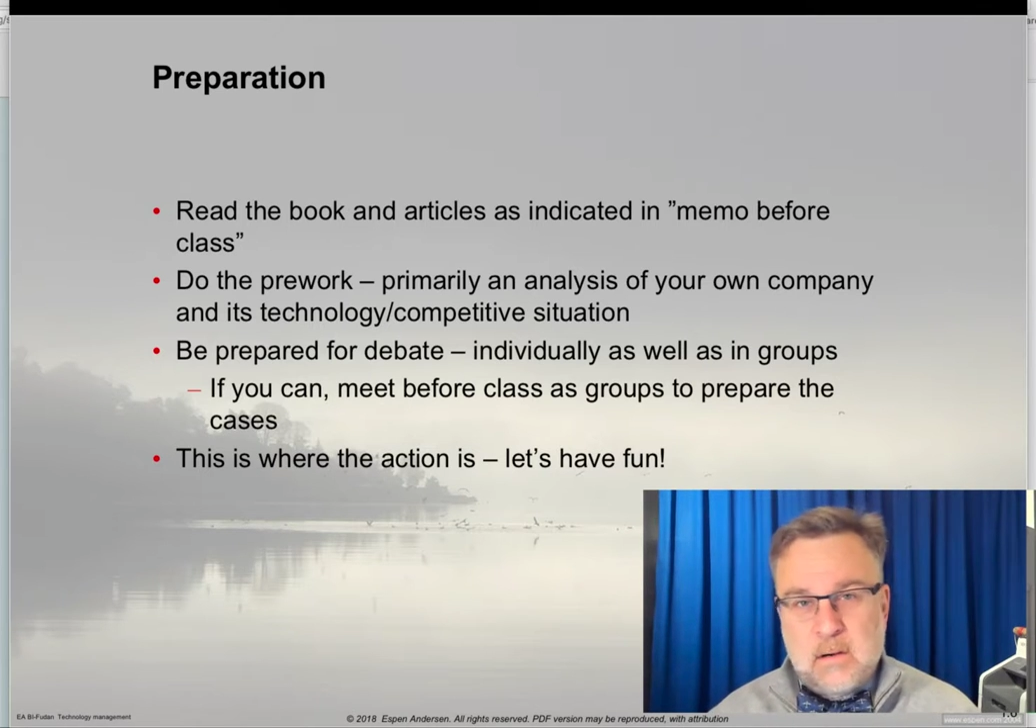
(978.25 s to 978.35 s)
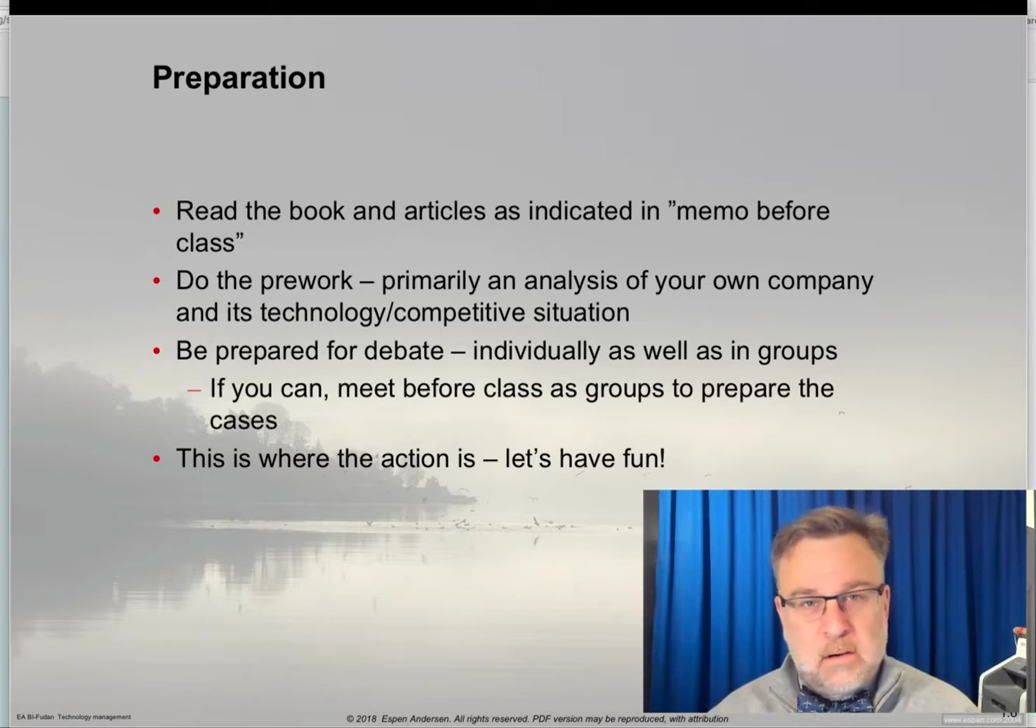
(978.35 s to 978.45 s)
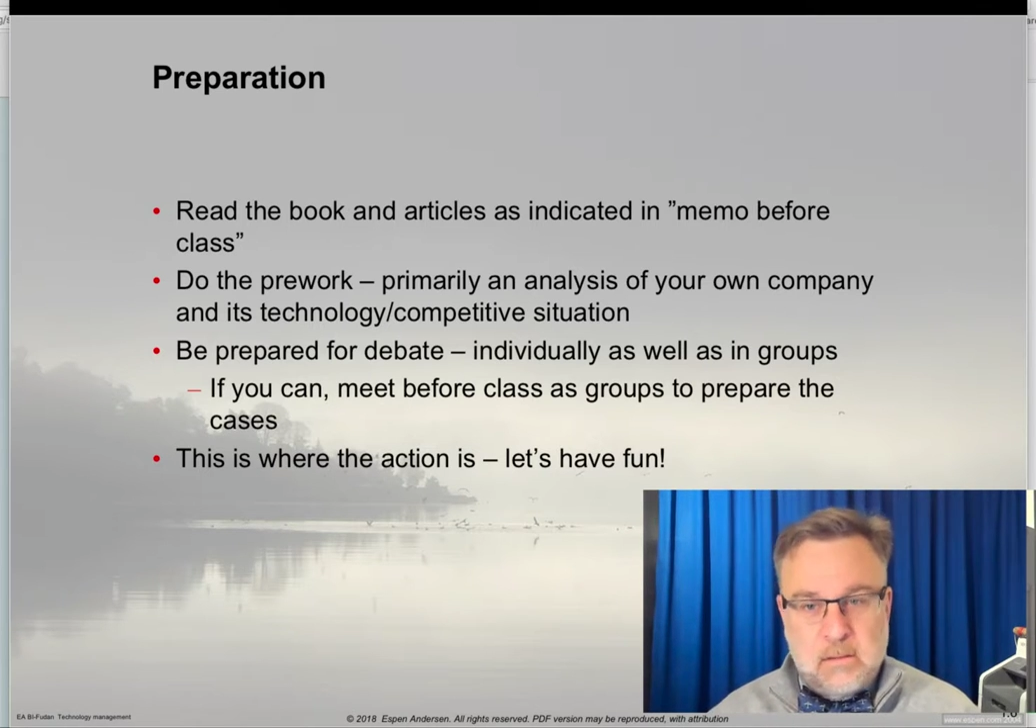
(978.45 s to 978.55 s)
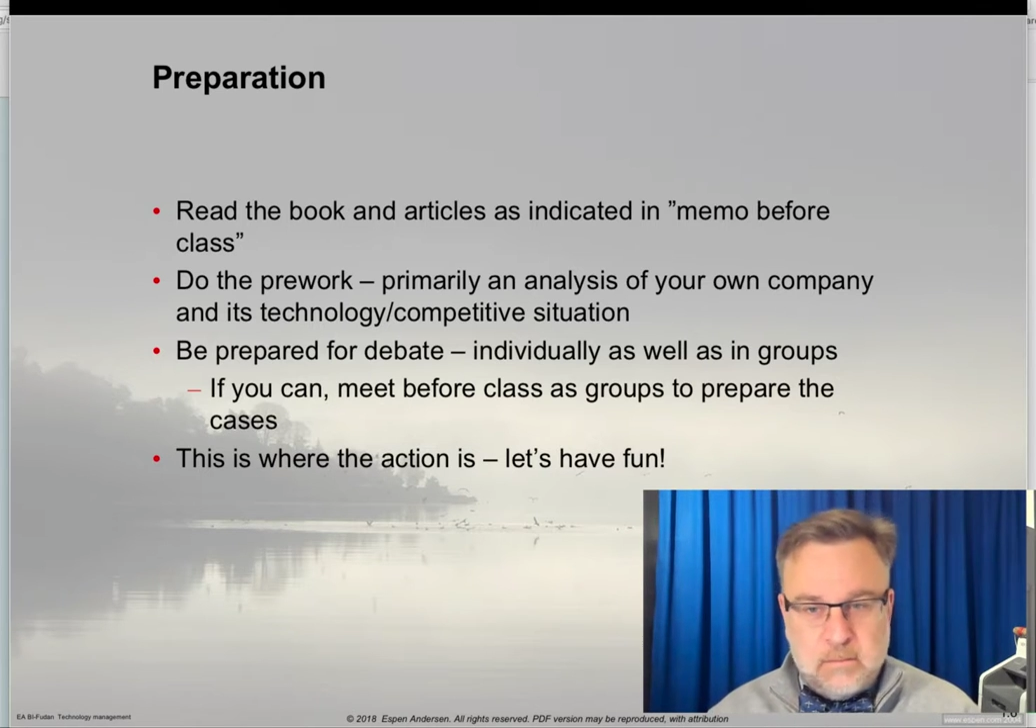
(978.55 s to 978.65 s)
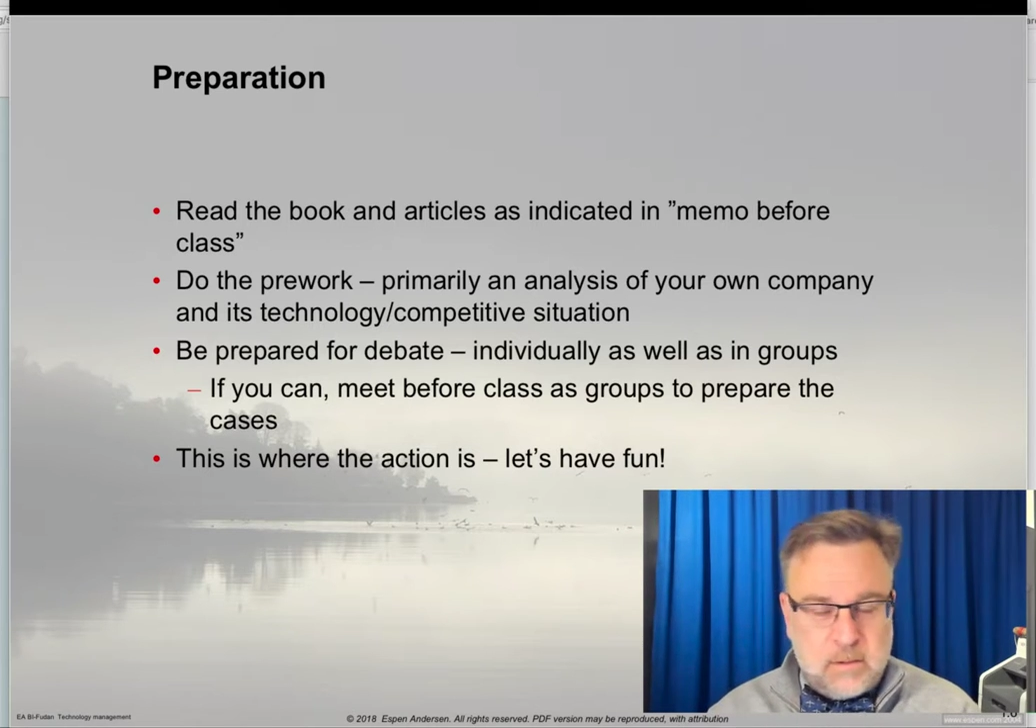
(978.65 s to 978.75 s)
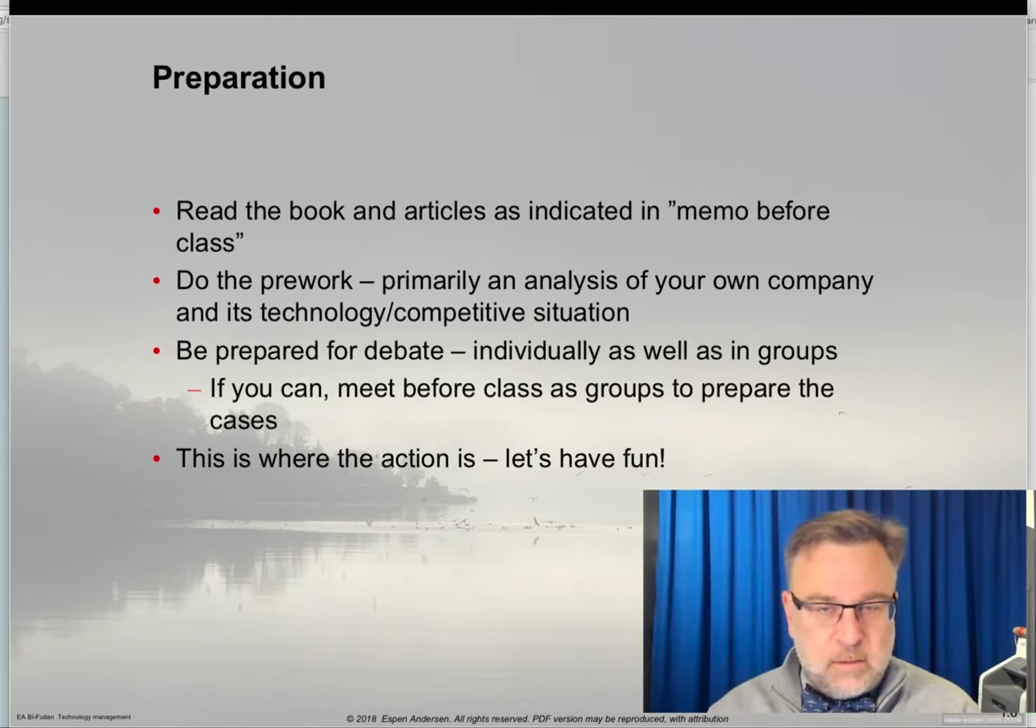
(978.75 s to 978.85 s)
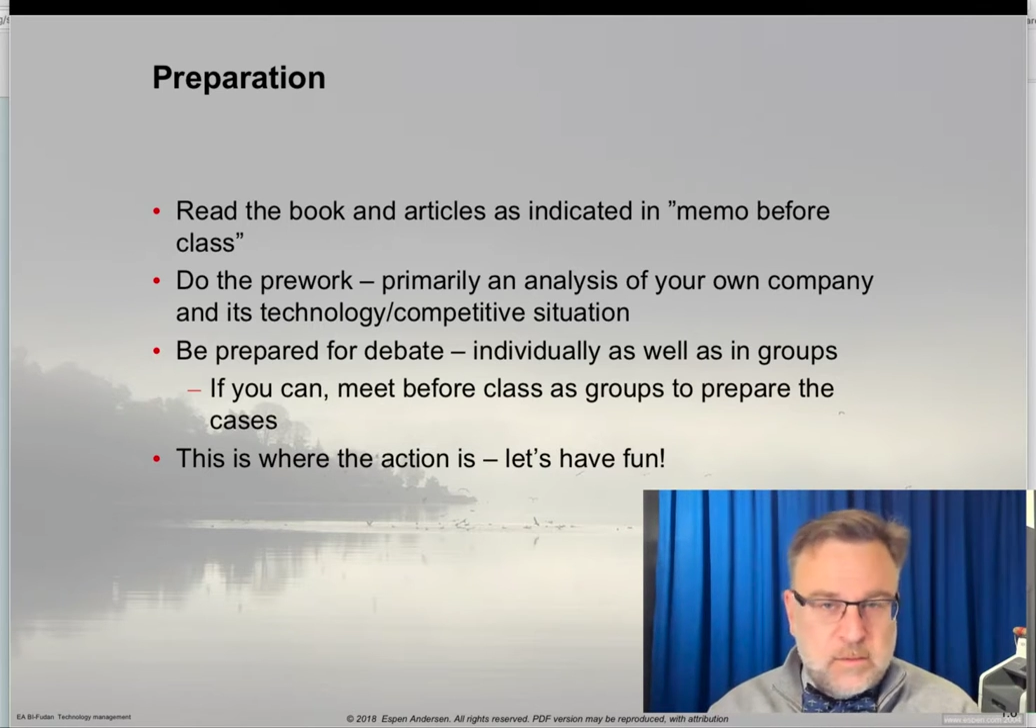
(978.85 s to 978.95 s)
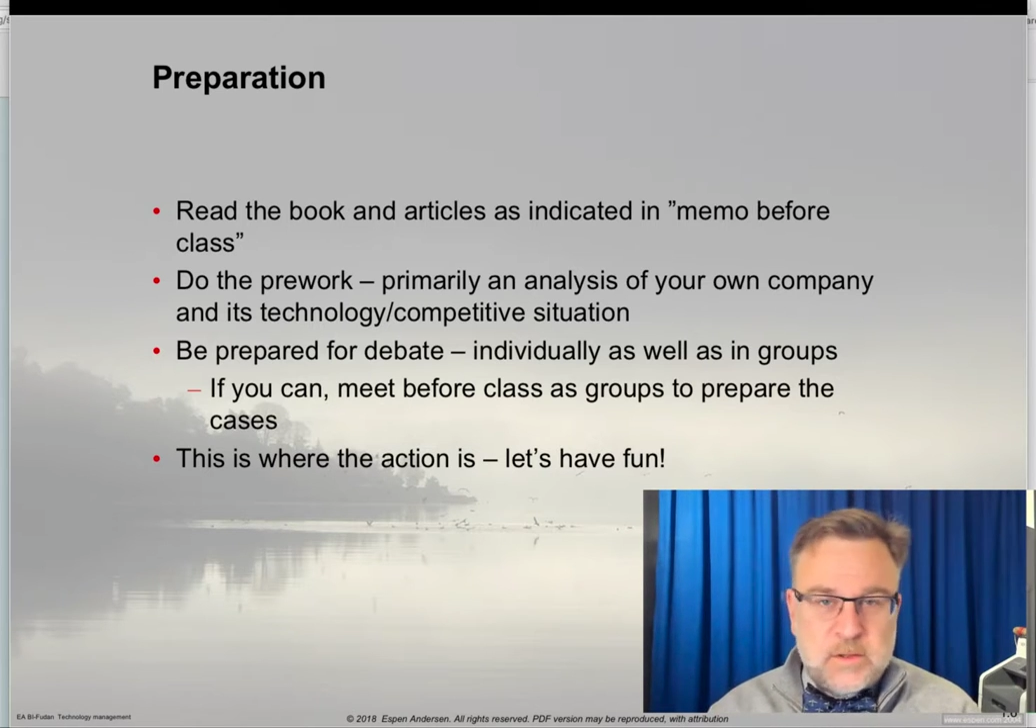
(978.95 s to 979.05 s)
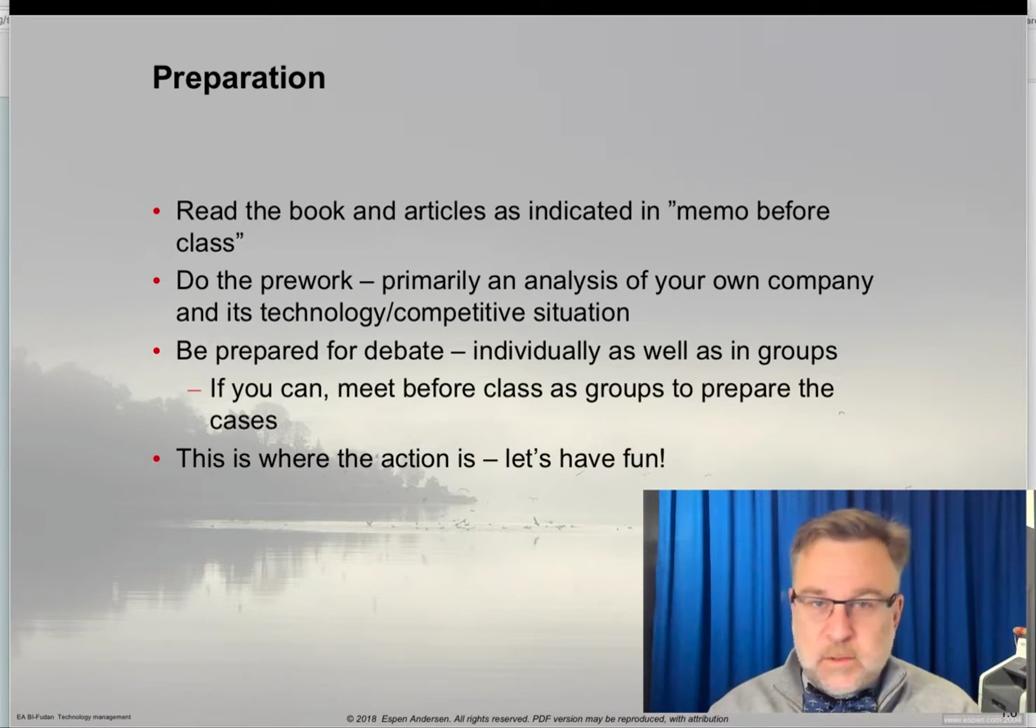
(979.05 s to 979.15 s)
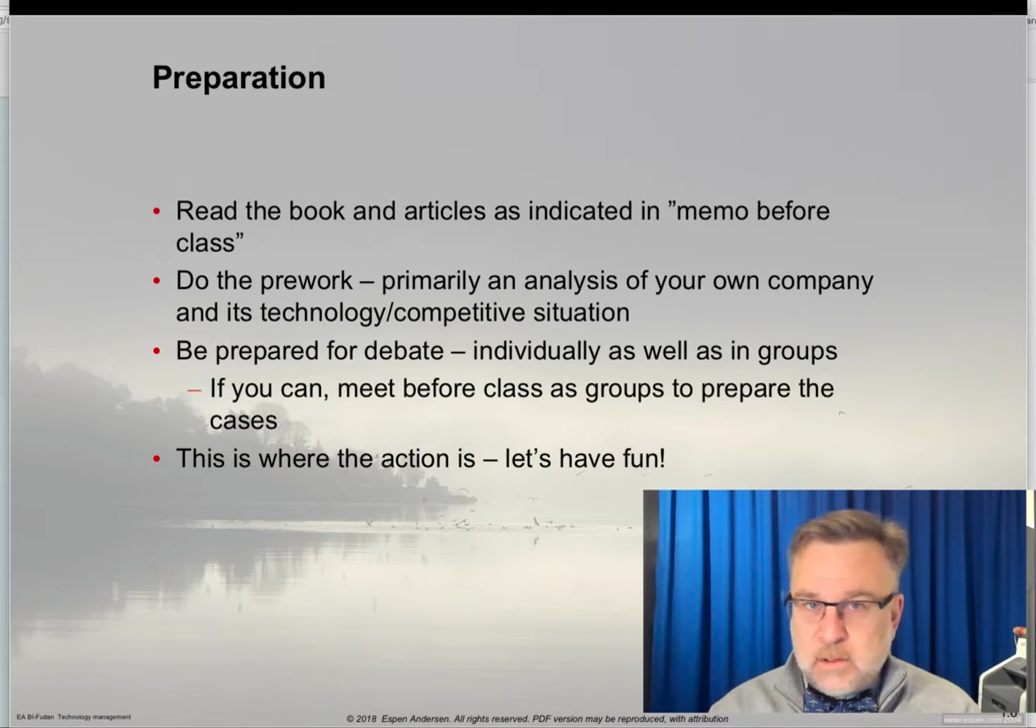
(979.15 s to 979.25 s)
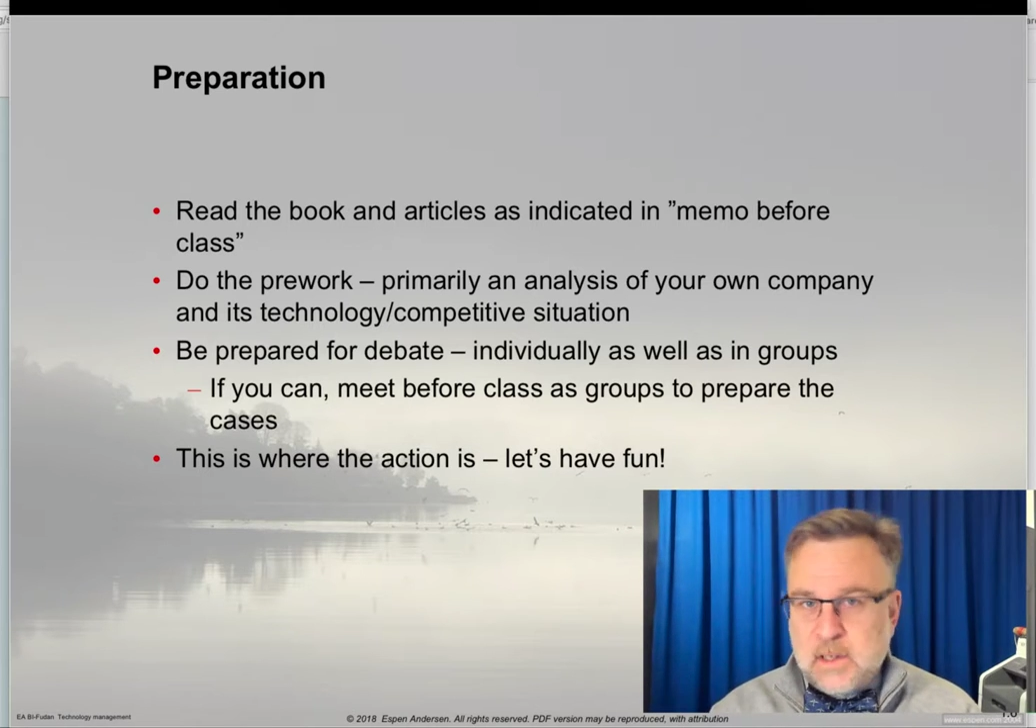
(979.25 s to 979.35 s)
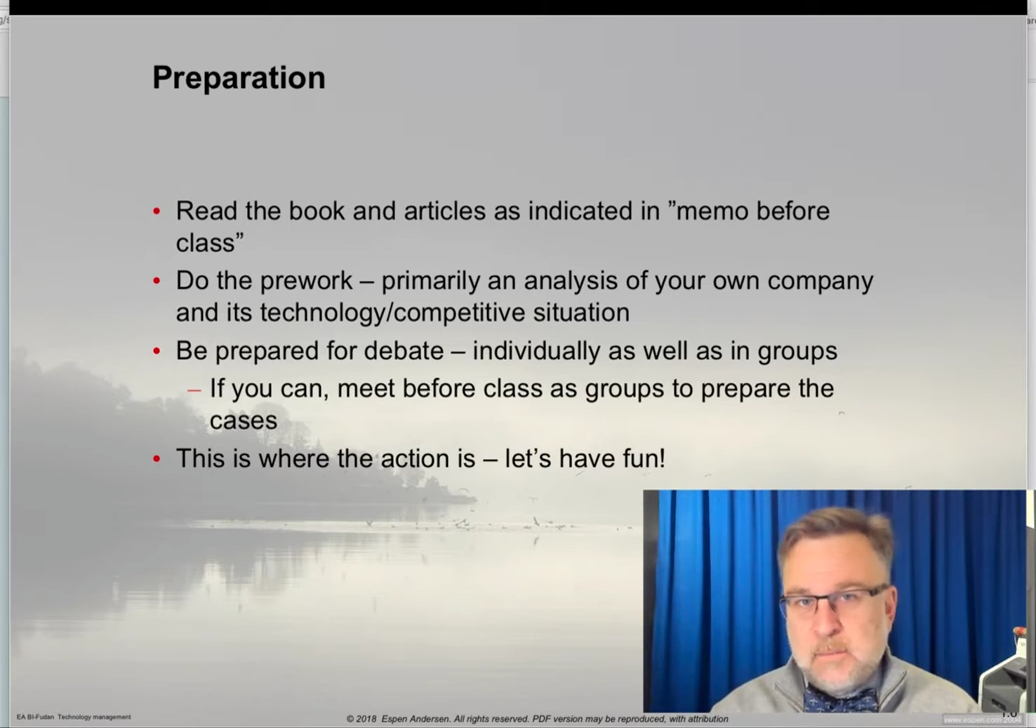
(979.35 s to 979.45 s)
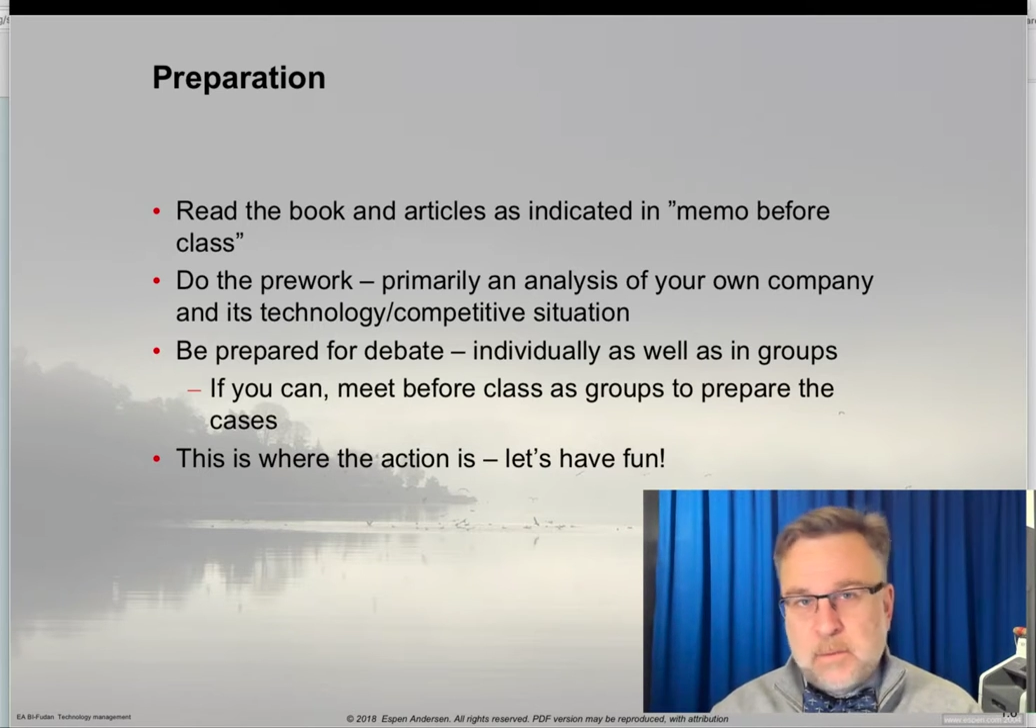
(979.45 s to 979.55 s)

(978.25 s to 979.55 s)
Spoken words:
are you know, certainly